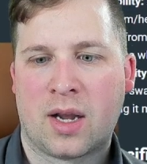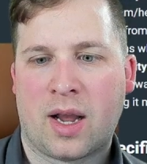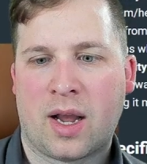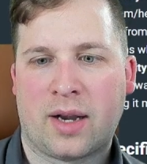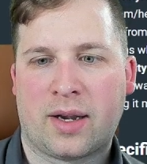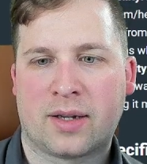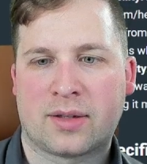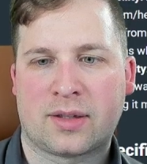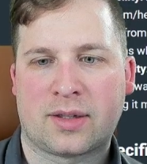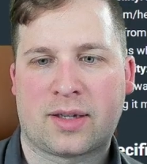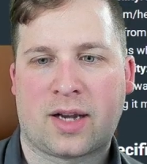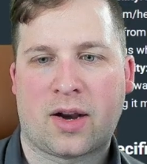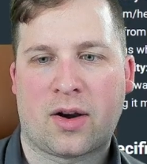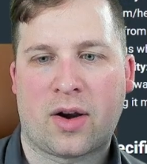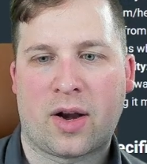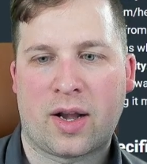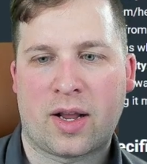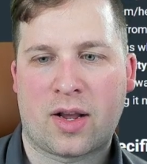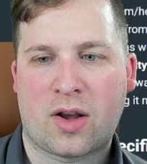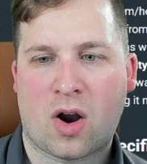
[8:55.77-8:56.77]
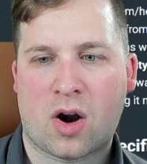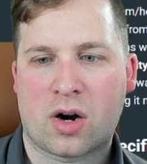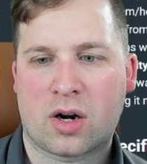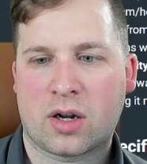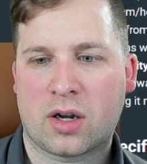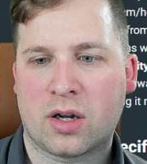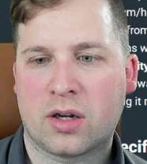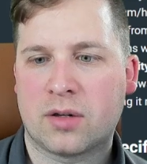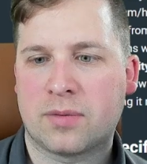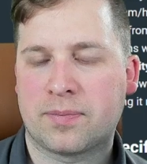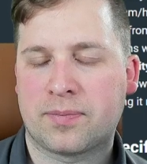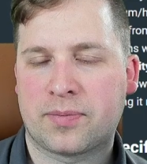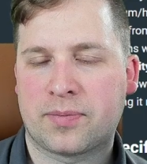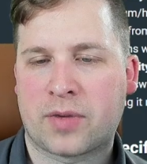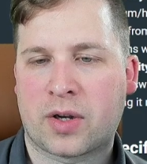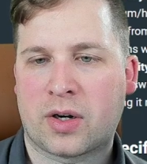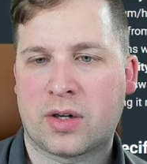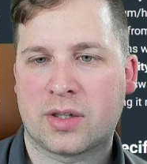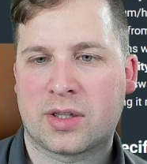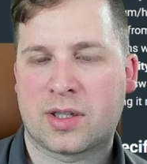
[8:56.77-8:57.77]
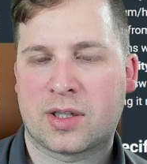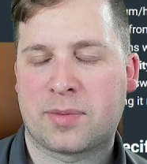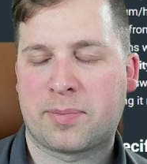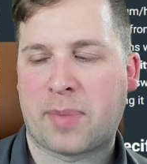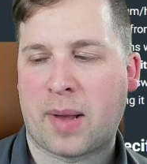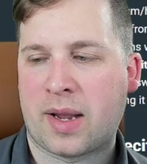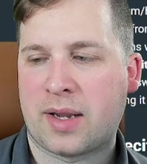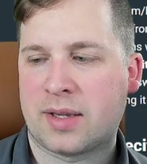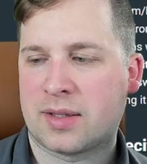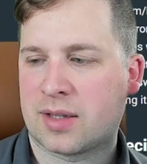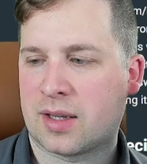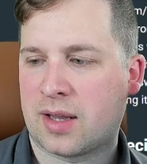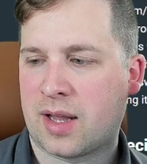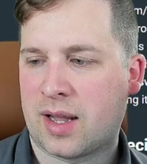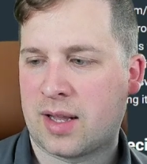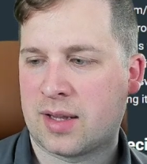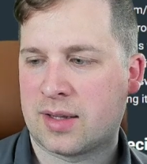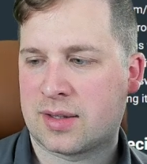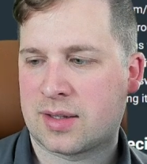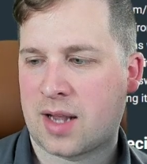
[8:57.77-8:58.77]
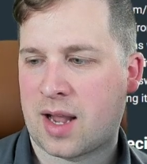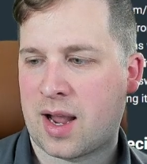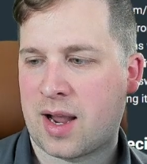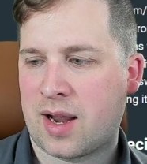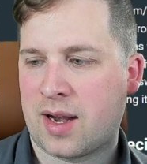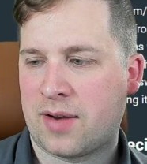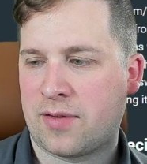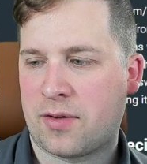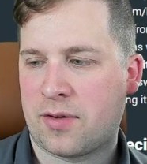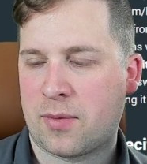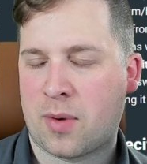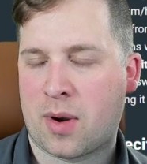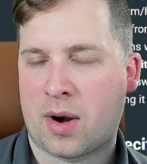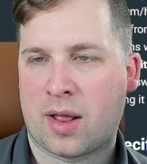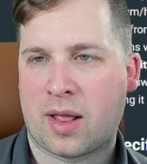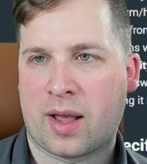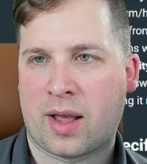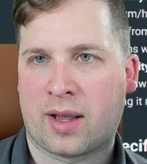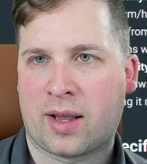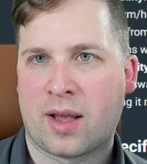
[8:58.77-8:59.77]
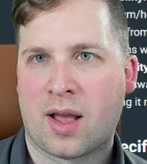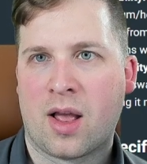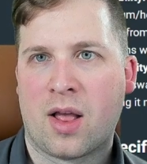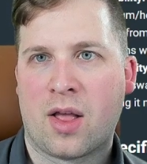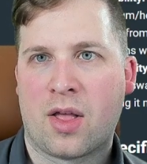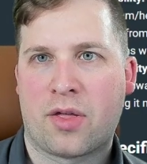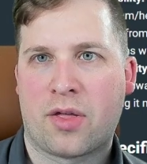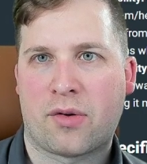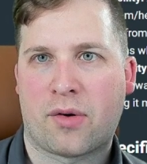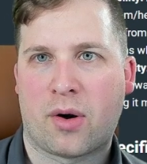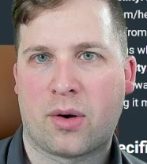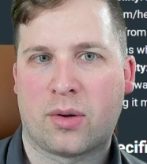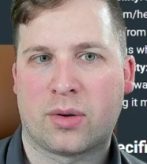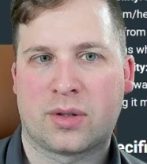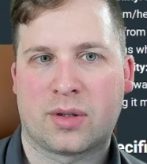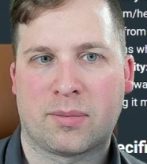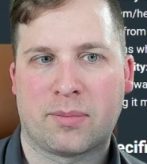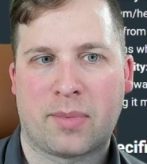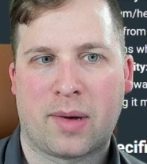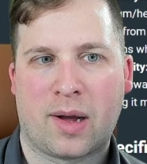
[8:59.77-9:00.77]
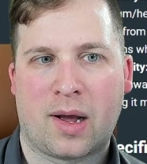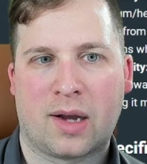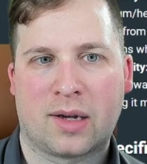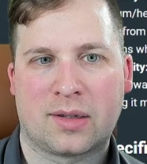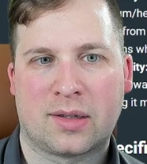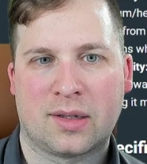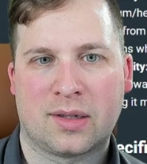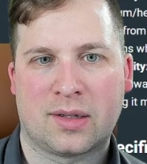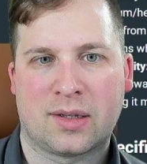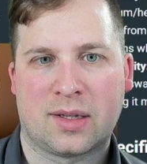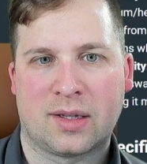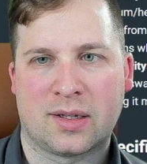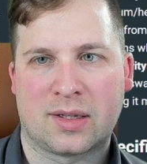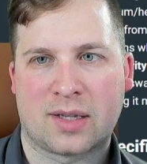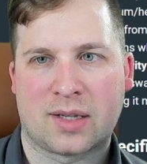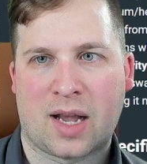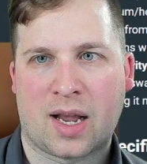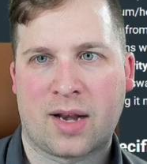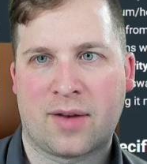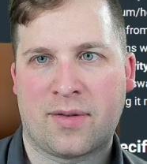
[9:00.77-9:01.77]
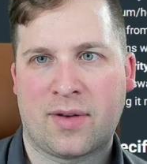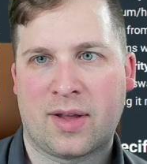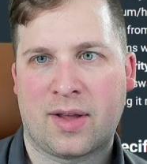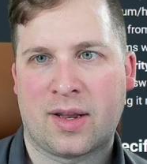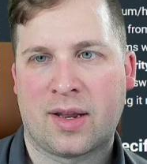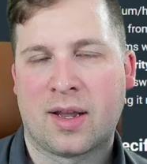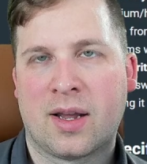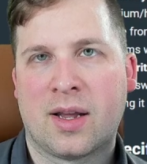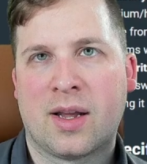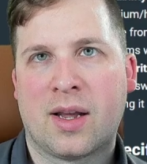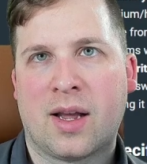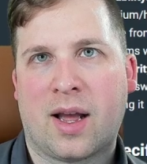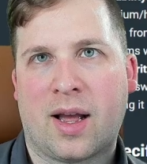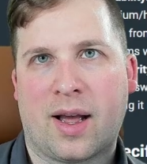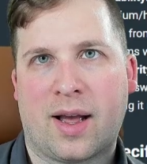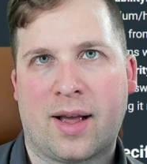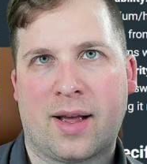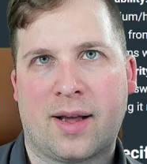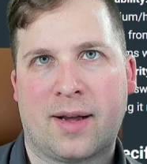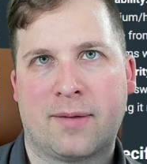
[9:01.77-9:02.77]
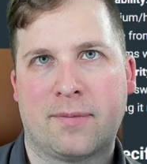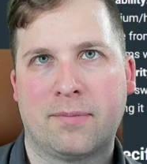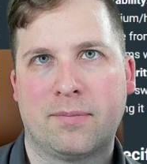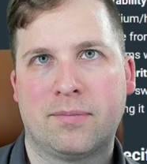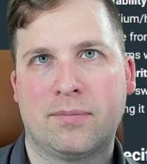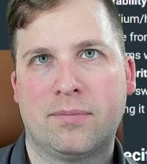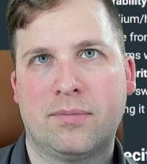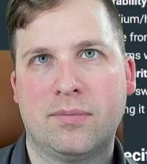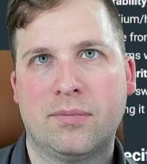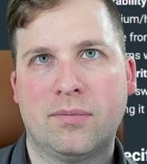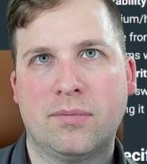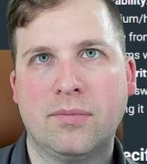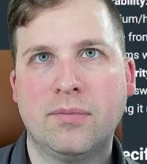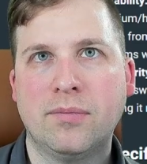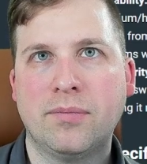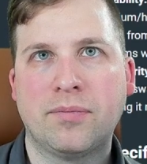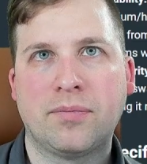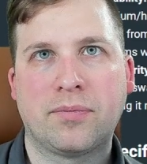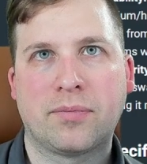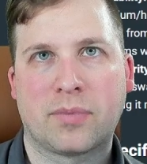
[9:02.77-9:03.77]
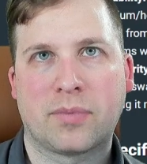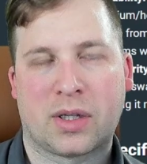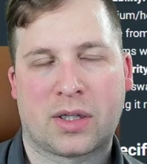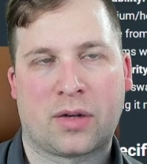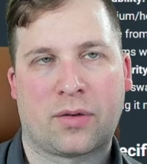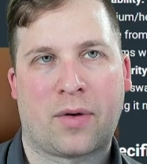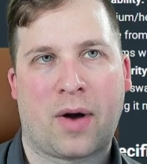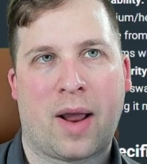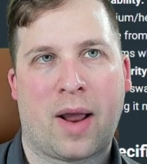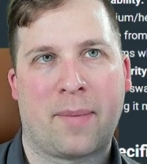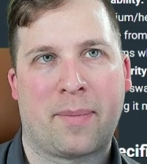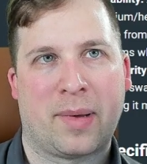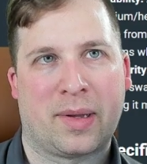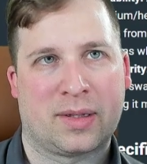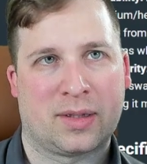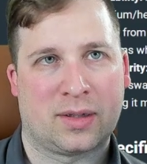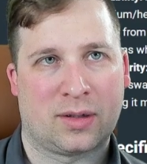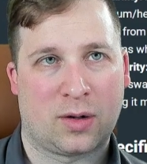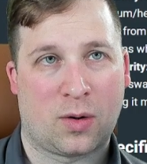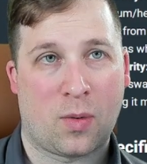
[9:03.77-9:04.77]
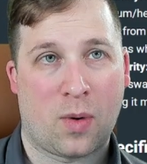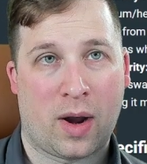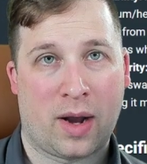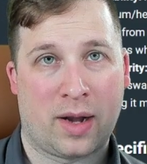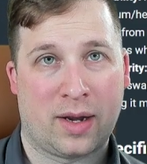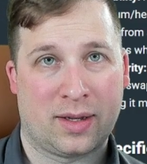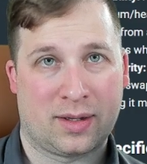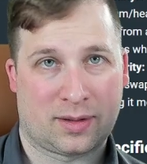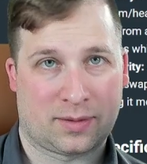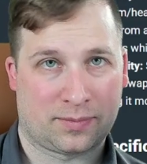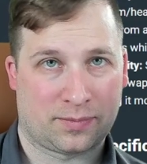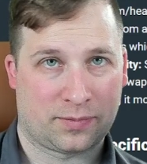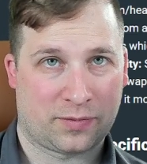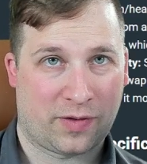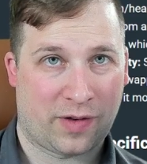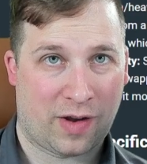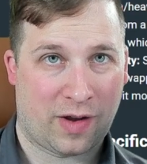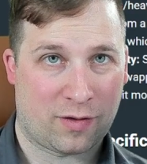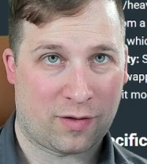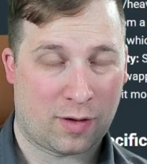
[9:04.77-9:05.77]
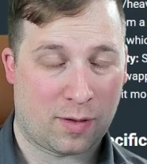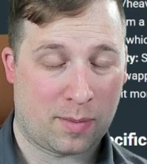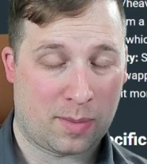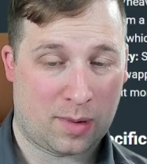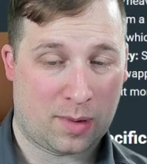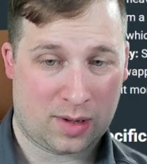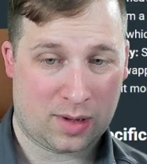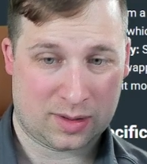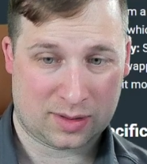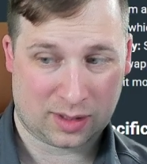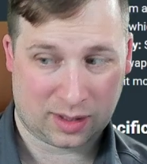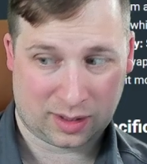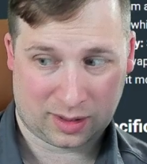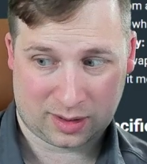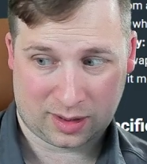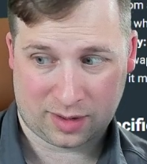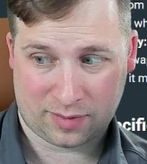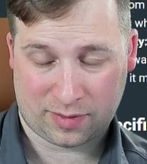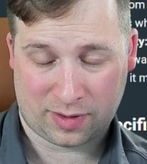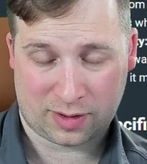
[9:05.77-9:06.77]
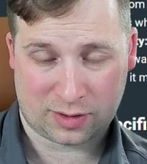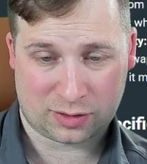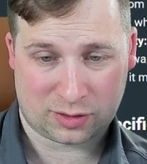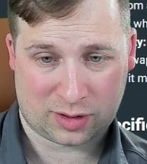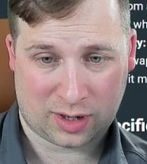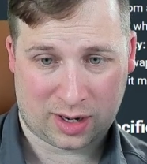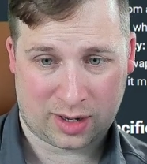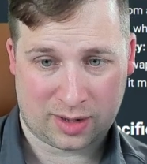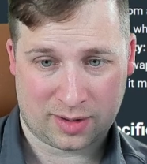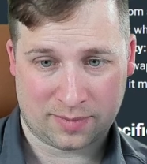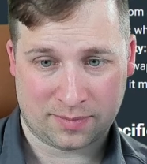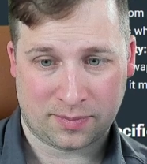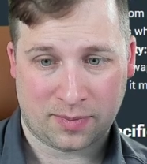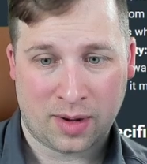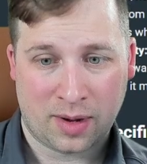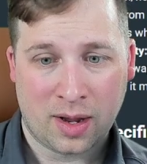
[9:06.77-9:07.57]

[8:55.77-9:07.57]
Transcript: It doesn't carry any cargo. There is space on the inside if you want to like throw some boxes inside of it, but the ramp isn't quite as favorable as like the Avenger Titan.